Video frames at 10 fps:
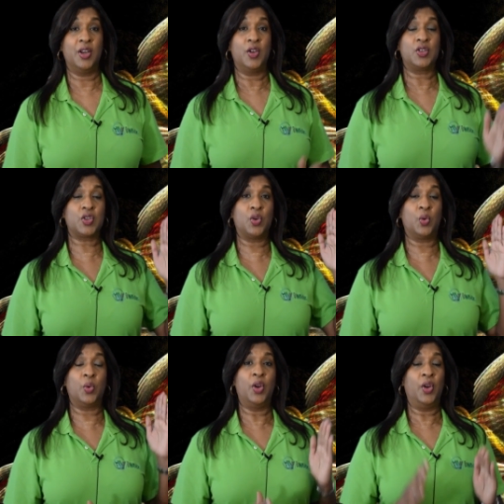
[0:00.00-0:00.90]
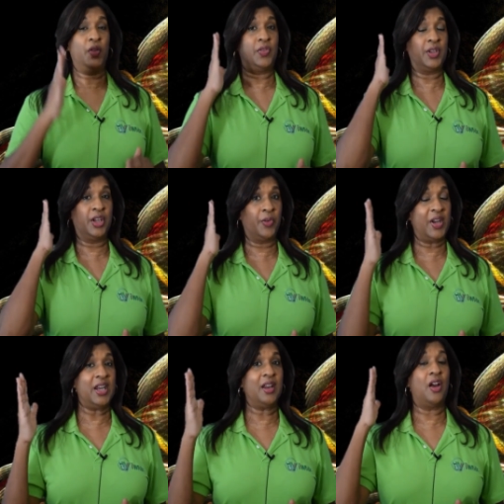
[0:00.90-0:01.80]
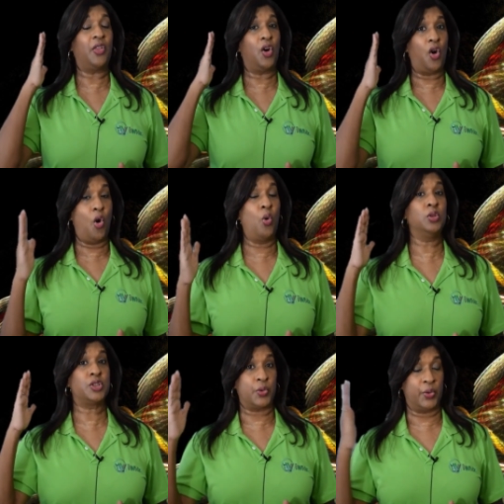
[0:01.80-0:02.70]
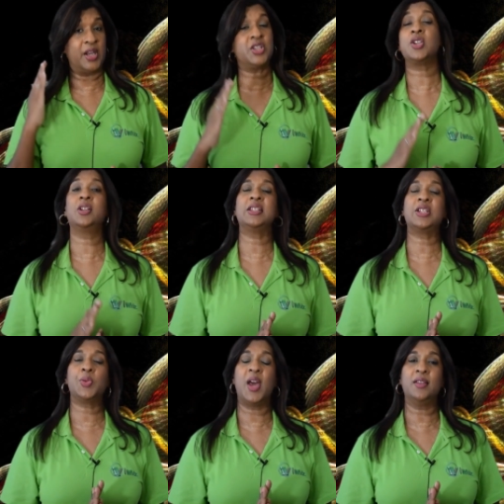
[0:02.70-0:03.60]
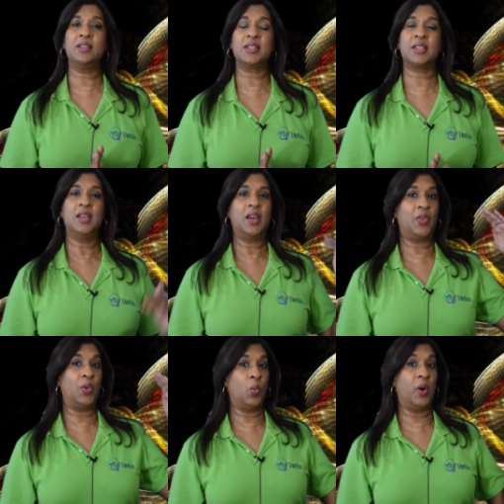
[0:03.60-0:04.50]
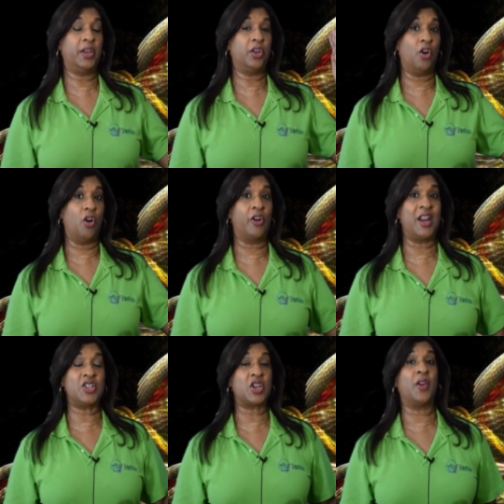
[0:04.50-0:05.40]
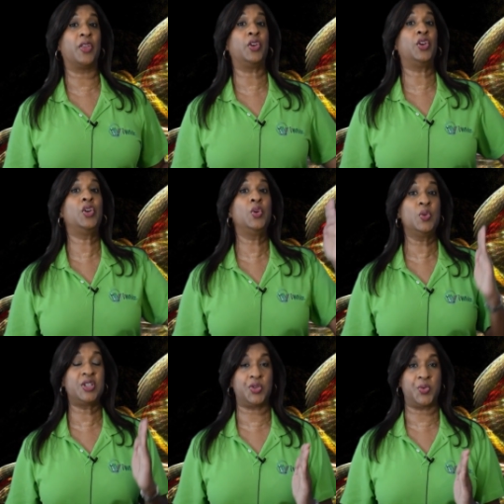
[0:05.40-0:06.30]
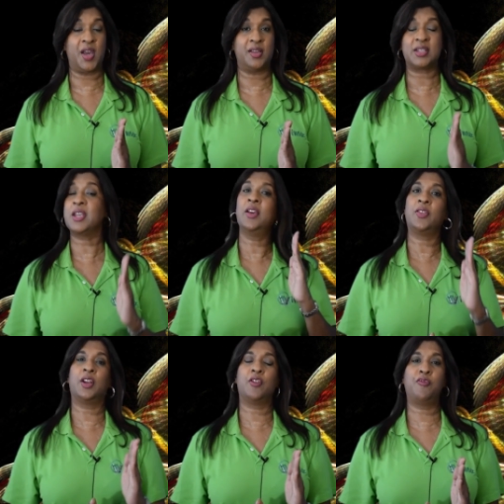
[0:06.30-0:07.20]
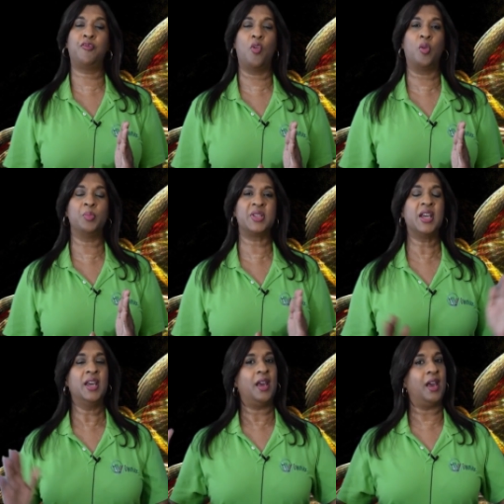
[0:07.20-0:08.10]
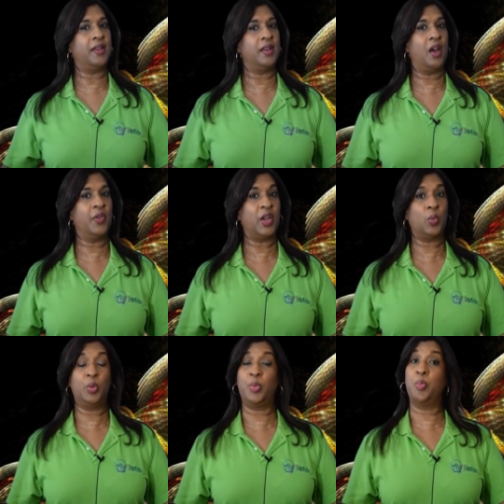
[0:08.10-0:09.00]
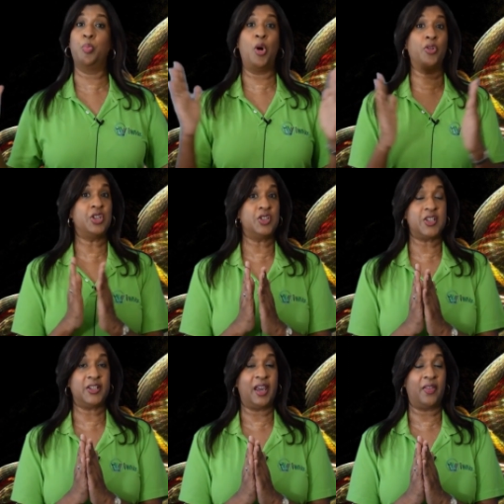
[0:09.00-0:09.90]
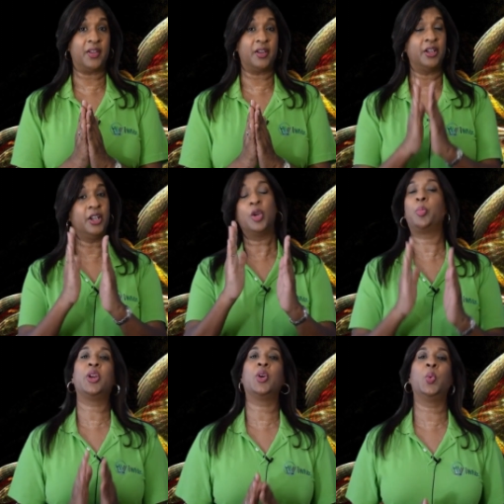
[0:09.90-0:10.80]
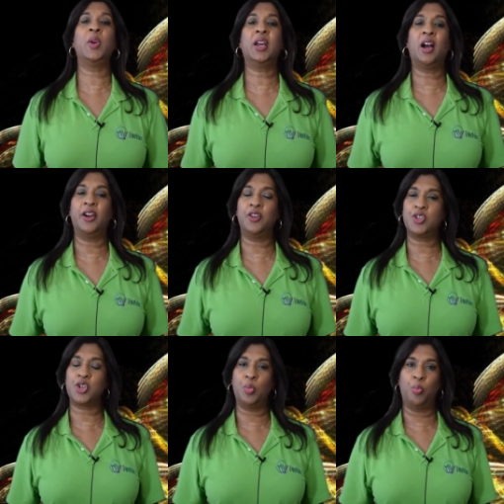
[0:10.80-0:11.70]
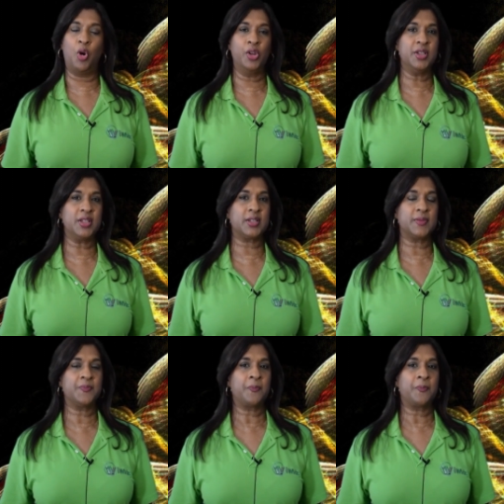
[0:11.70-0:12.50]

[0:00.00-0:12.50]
So the green are the old original strands, and the one in orange are the new strands that are formed. And now they will be bonded together by your weak hydrogen bonds.